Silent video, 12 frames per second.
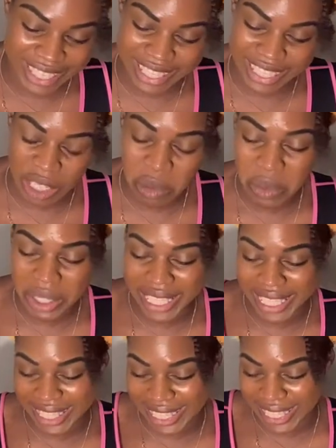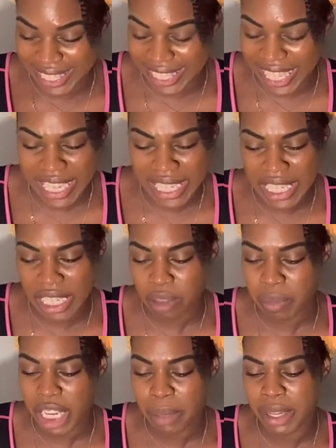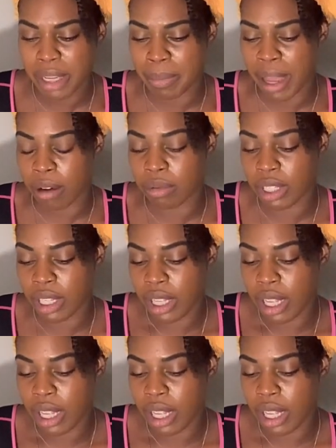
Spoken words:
Someone is thinking maybe about